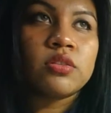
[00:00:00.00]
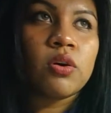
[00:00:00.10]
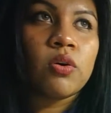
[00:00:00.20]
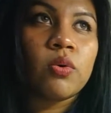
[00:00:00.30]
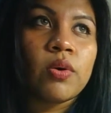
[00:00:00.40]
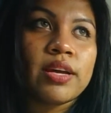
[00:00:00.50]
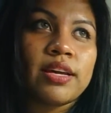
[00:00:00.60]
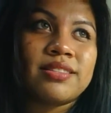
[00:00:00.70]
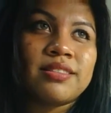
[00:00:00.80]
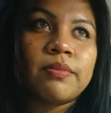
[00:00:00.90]
So
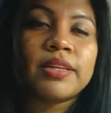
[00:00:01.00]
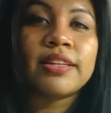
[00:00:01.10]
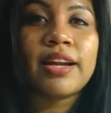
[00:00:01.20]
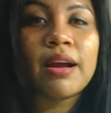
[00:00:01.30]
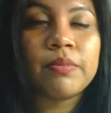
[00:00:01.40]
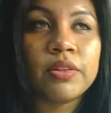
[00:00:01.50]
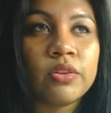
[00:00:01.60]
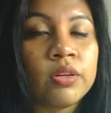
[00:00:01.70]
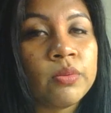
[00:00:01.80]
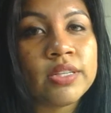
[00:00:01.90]
something that
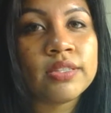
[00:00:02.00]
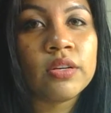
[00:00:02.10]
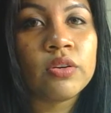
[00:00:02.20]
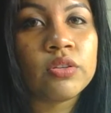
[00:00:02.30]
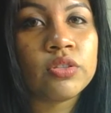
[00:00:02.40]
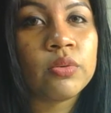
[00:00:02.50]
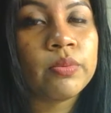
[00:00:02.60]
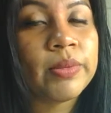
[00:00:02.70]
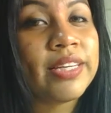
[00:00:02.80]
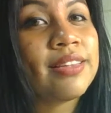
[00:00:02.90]
happened 3 weeks ago
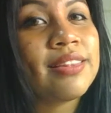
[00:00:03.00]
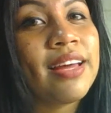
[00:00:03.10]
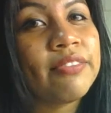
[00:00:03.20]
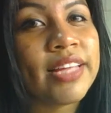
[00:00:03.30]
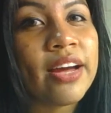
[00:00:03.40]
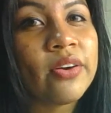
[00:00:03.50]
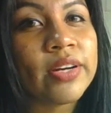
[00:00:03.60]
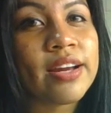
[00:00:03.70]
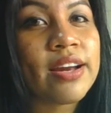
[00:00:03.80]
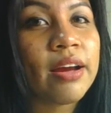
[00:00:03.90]
should be left
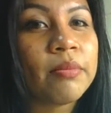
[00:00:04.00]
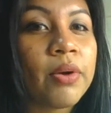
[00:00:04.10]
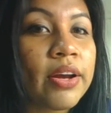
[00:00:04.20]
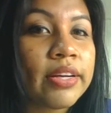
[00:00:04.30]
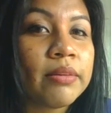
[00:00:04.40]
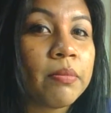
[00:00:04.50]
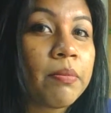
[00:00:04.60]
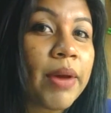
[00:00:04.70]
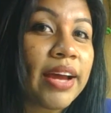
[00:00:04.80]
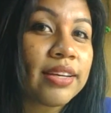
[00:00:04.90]
out and not brought in
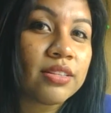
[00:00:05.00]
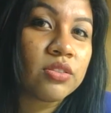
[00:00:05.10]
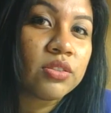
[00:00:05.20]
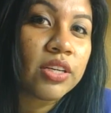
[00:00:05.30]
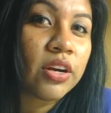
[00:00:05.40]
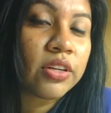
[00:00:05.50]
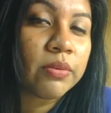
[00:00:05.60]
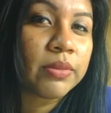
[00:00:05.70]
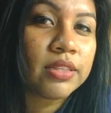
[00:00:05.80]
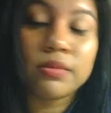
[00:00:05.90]
back into the
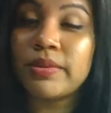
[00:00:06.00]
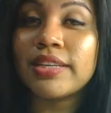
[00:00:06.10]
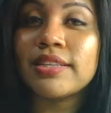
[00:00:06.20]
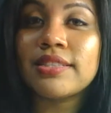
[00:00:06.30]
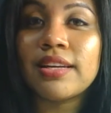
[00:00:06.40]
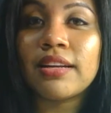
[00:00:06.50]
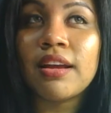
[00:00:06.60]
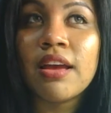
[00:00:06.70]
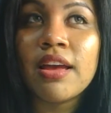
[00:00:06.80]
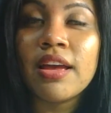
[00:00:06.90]
argument, because then
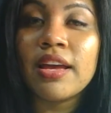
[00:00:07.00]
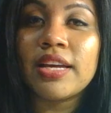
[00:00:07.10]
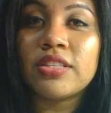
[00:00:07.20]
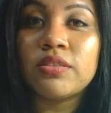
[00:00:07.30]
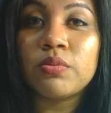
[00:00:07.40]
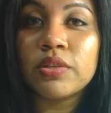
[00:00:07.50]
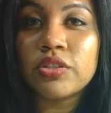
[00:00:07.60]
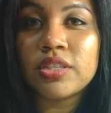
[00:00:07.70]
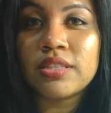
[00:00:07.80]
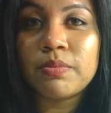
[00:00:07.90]
it
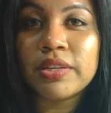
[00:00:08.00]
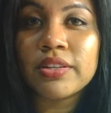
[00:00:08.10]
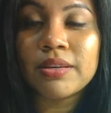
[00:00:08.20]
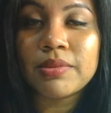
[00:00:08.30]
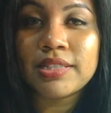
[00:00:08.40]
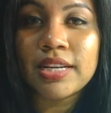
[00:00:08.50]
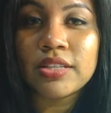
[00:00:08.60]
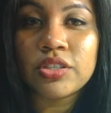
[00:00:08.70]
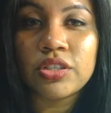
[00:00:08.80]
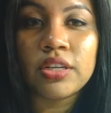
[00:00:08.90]
will just build up the
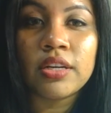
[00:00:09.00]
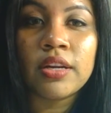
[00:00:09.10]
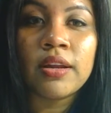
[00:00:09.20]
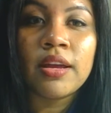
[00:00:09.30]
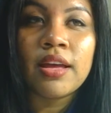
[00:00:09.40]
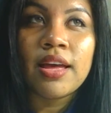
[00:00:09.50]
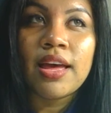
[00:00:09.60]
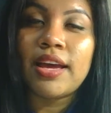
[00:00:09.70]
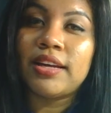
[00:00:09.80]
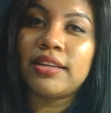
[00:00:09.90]
tension
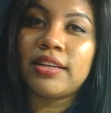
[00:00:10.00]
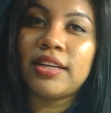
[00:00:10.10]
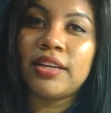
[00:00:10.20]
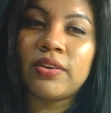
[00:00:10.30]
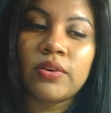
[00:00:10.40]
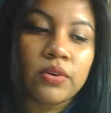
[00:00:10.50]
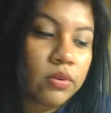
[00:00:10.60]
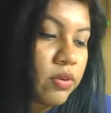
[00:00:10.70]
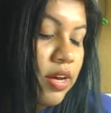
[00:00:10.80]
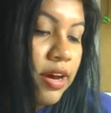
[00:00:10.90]
and
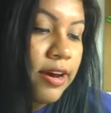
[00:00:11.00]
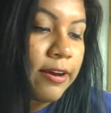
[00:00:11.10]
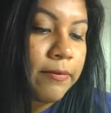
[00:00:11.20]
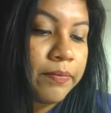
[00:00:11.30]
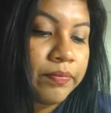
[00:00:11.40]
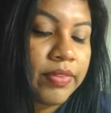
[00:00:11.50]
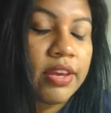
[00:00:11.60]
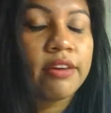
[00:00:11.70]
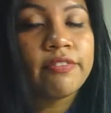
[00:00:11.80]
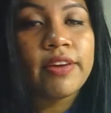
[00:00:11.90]
it'll
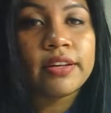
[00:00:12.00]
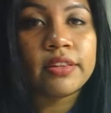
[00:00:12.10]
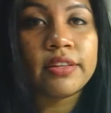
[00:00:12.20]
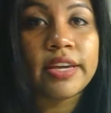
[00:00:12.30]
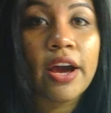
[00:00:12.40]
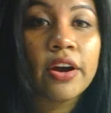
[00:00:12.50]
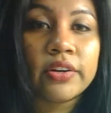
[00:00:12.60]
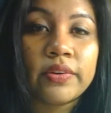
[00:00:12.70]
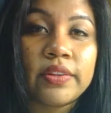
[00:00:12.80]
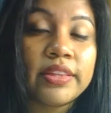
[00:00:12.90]
affect
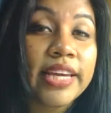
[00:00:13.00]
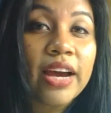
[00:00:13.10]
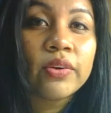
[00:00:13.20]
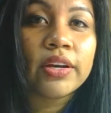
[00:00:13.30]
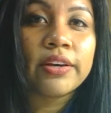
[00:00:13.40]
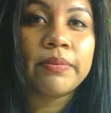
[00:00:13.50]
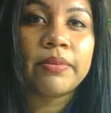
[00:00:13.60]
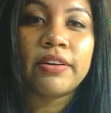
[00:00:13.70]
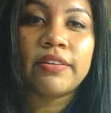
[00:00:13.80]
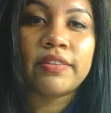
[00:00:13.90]
the
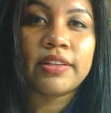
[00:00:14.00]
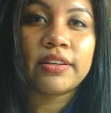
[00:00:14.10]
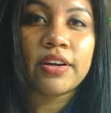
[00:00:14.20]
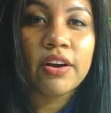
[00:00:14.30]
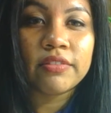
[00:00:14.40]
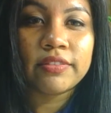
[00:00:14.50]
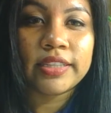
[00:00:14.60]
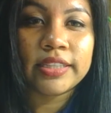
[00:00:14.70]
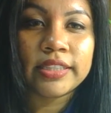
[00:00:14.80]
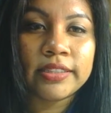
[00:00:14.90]
outcome of the
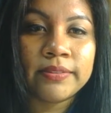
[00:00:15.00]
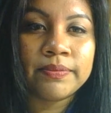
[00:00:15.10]
conflict.